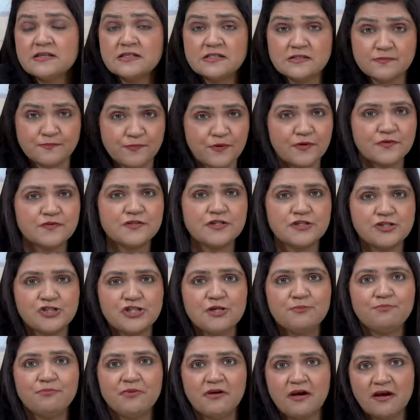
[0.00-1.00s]

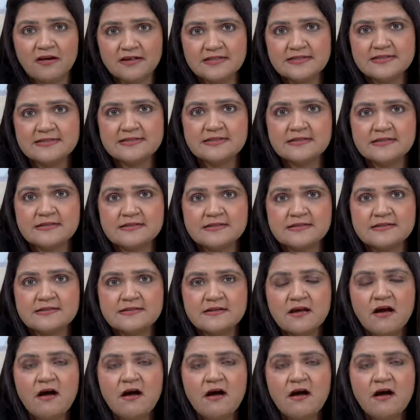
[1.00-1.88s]
sponsorship license.